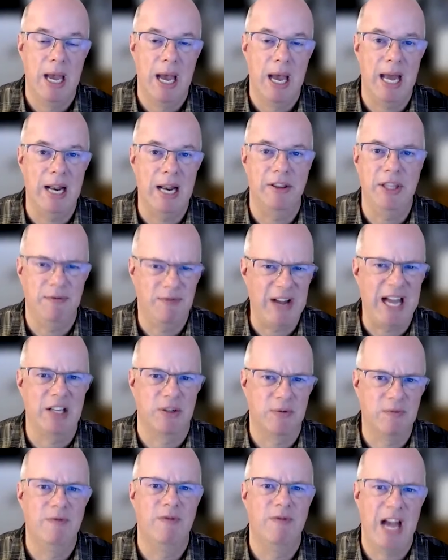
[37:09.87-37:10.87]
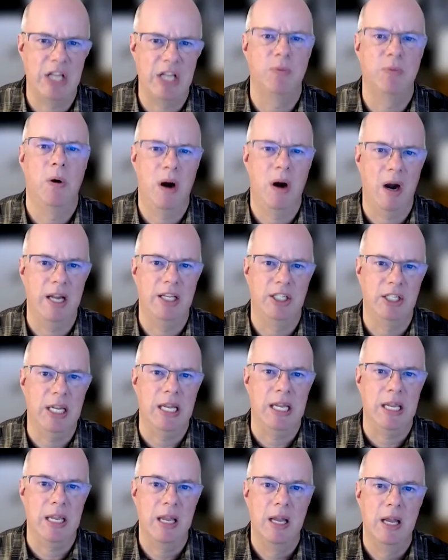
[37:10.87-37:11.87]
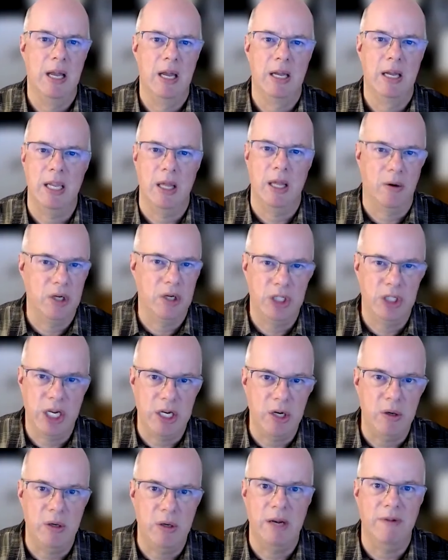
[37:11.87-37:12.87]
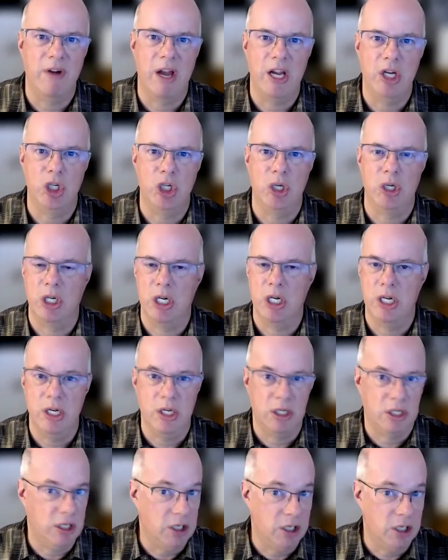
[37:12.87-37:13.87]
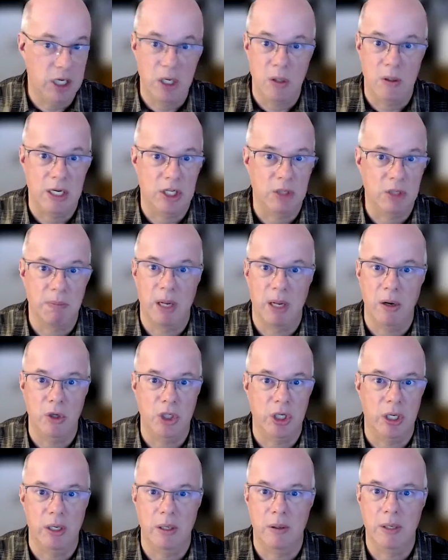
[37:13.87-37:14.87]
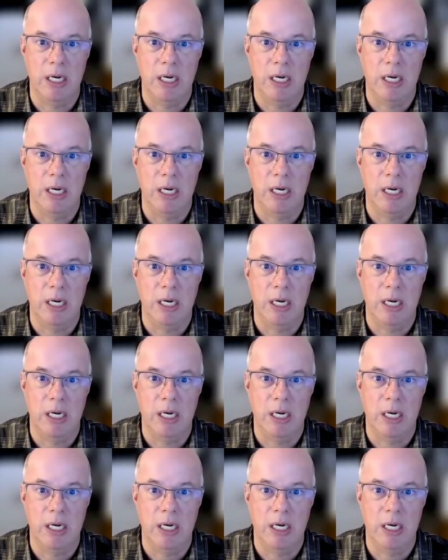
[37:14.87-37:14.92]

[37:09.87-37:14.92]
And I think that's where I see continued innovation and continued explosion.